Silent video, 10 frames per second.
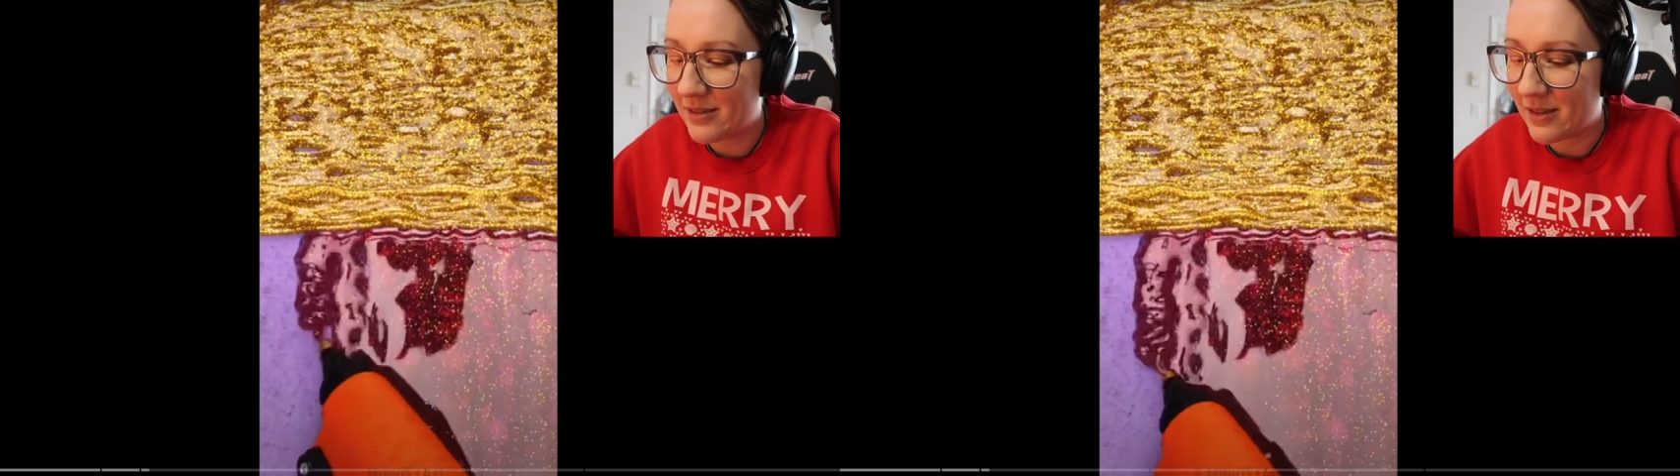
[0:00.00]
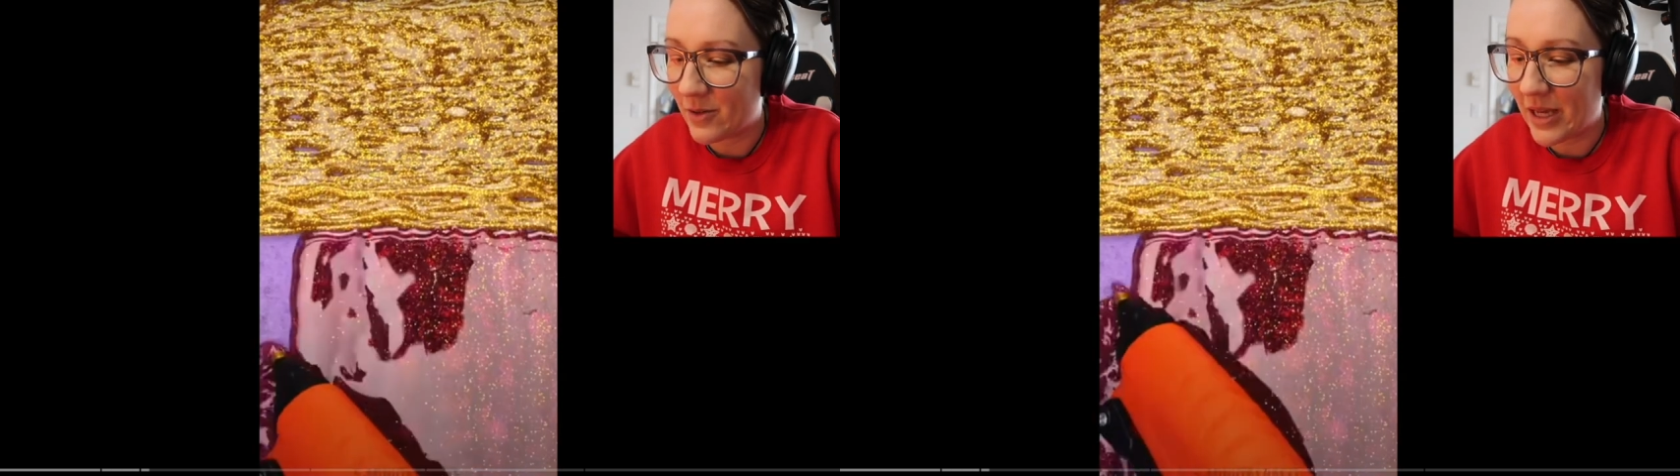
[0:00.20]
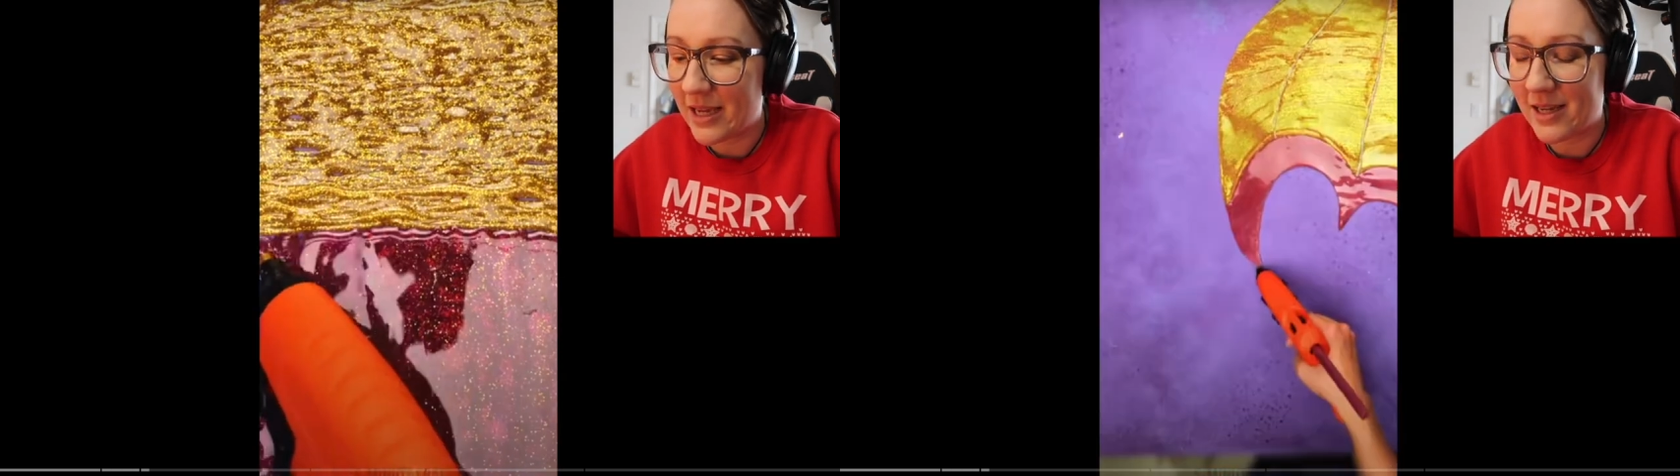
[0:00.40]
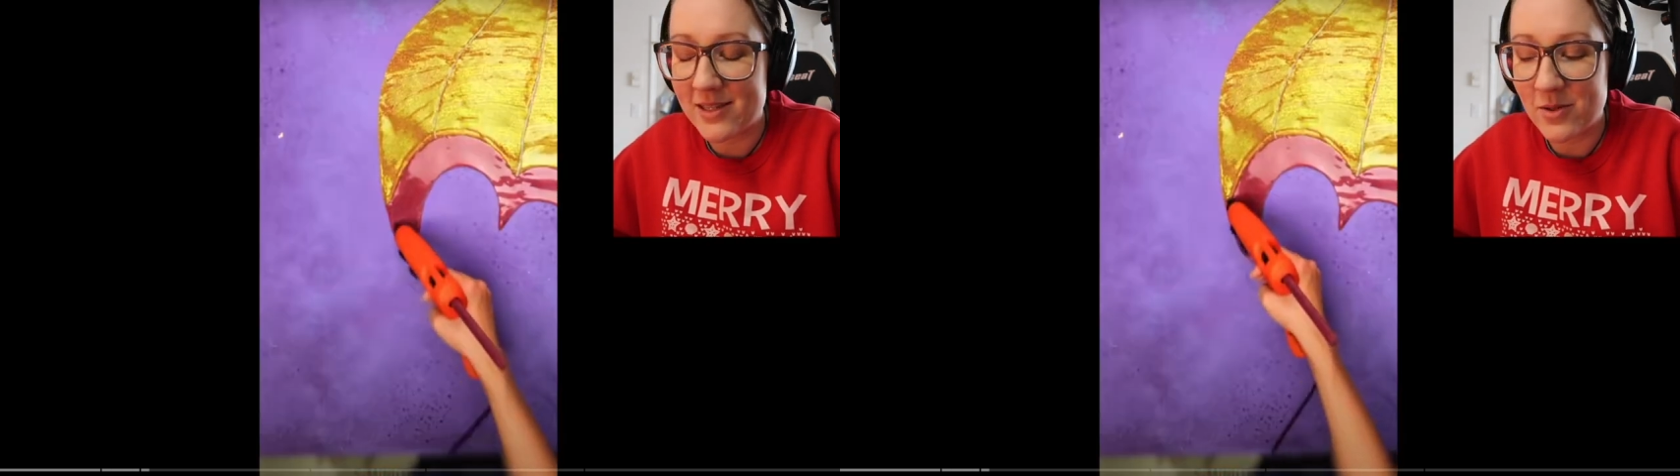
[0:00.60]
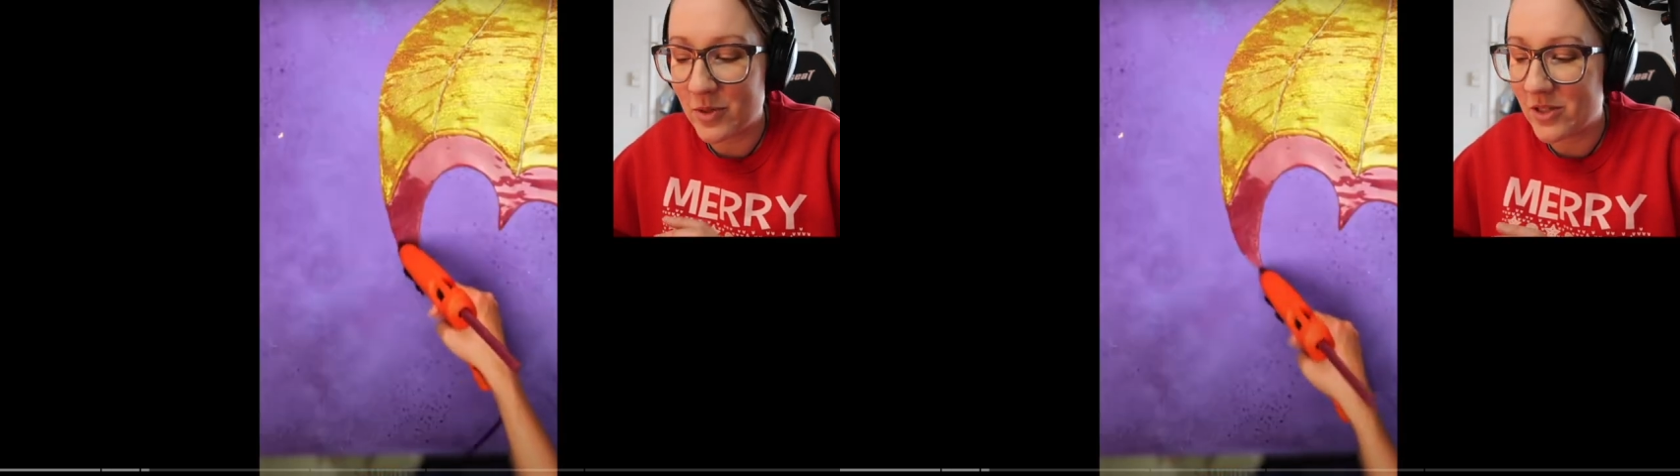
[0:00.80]
Okay,
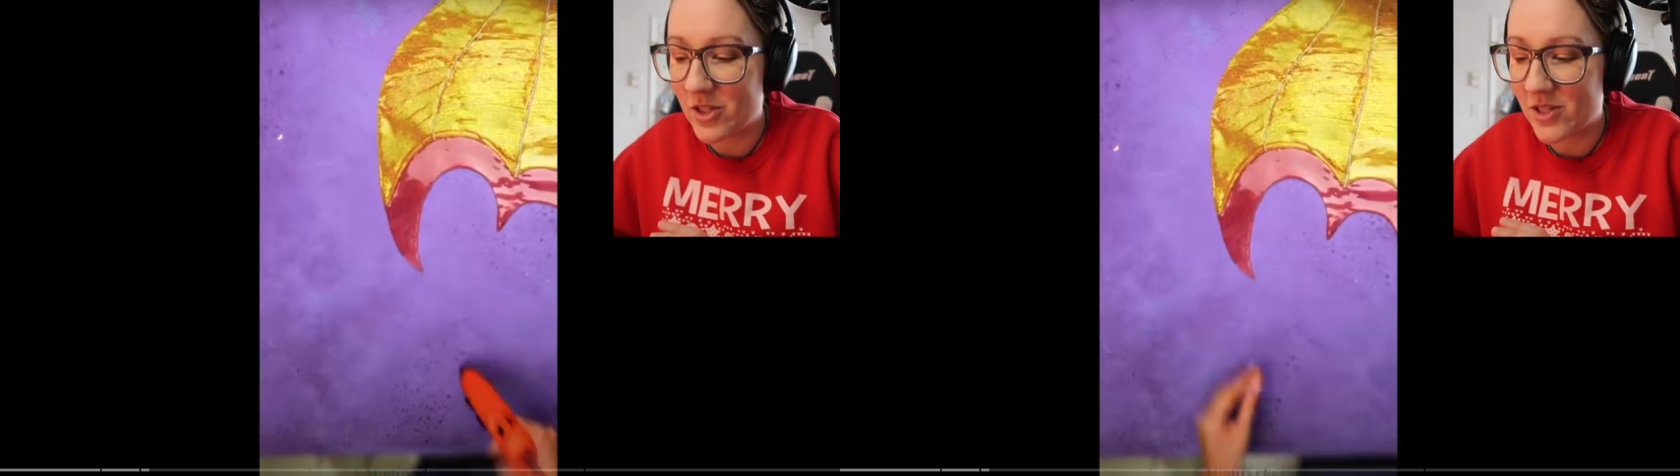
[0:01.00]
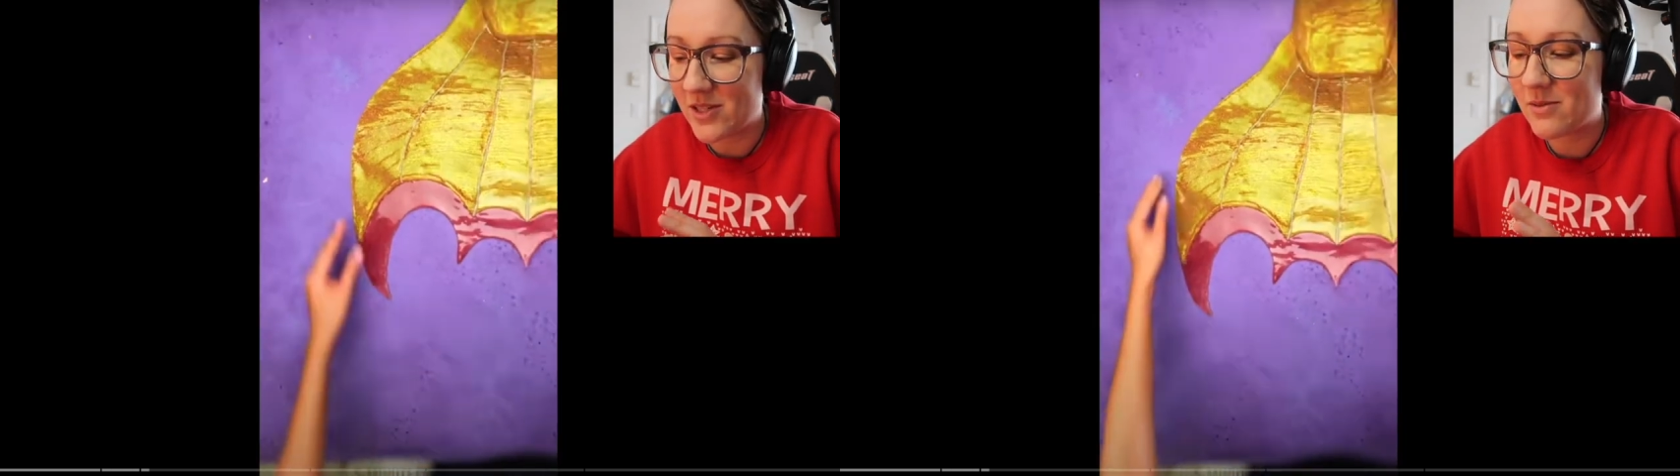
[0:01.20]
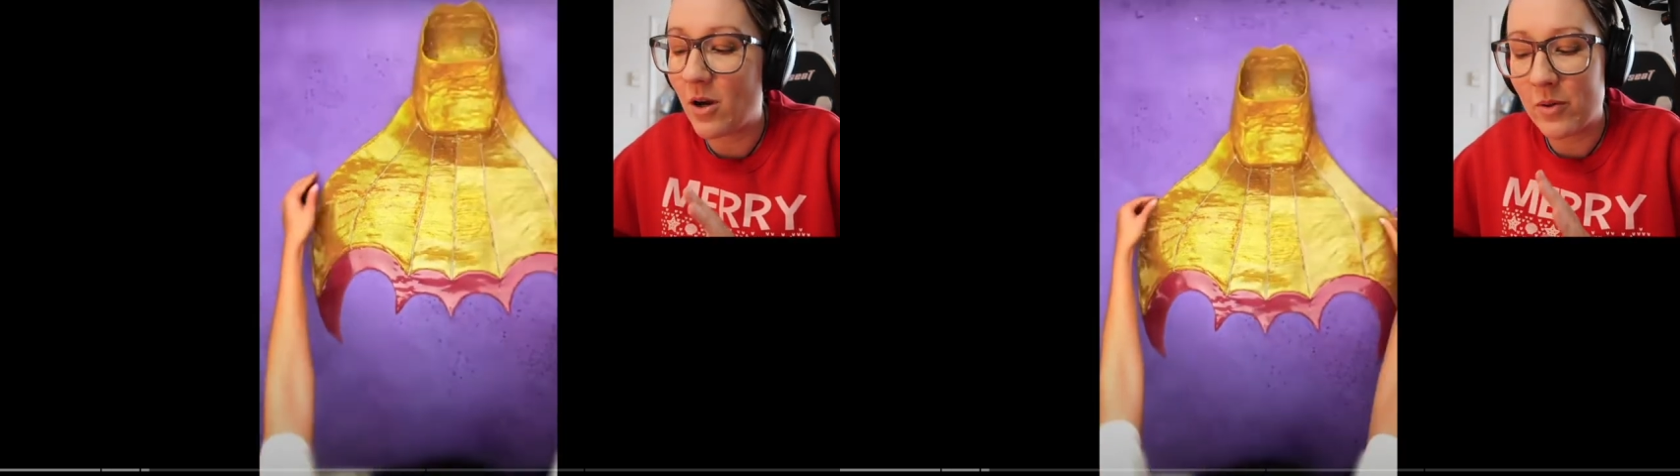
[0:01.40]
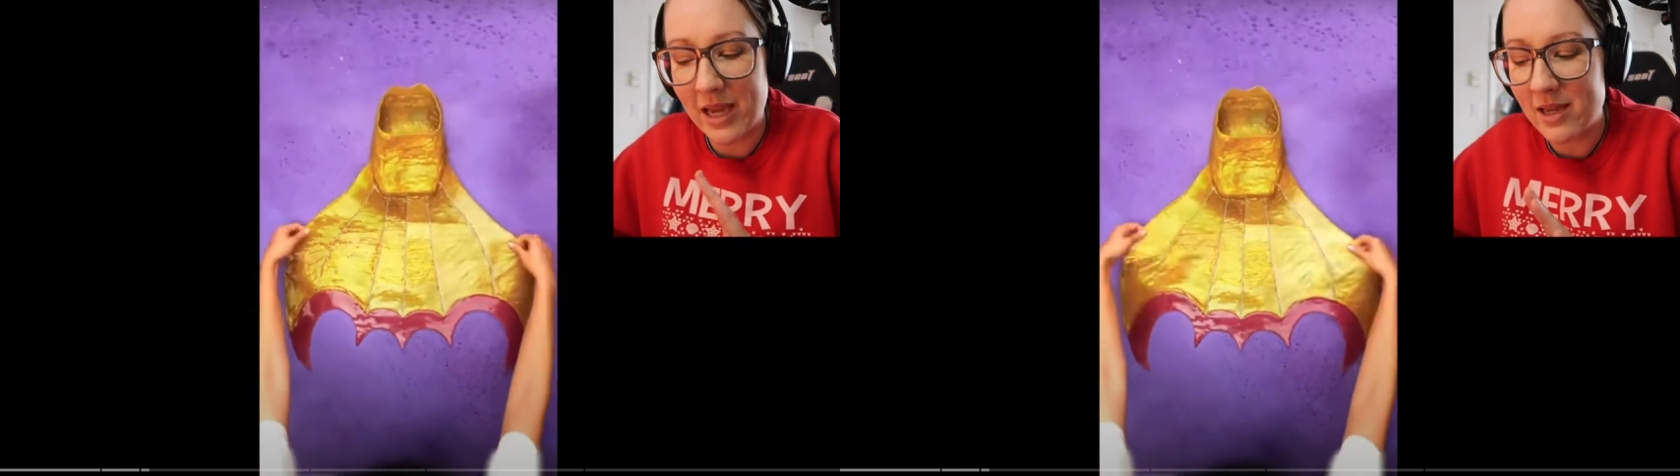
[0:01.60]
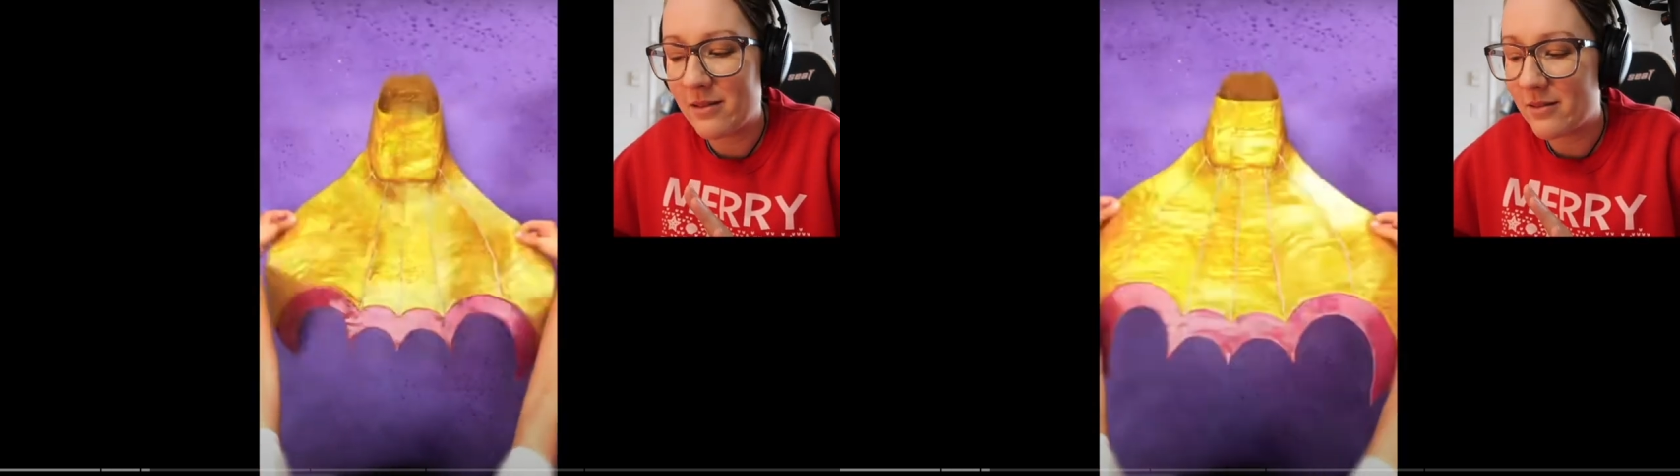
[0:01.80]
because you wouldn't just
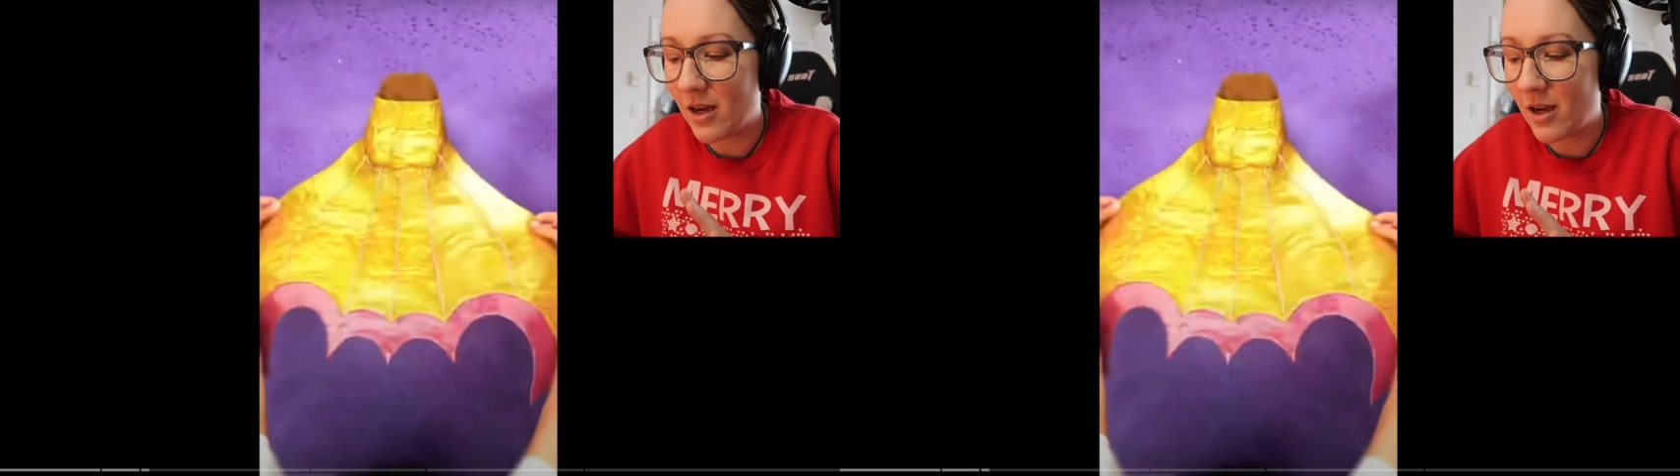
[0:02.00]
okay.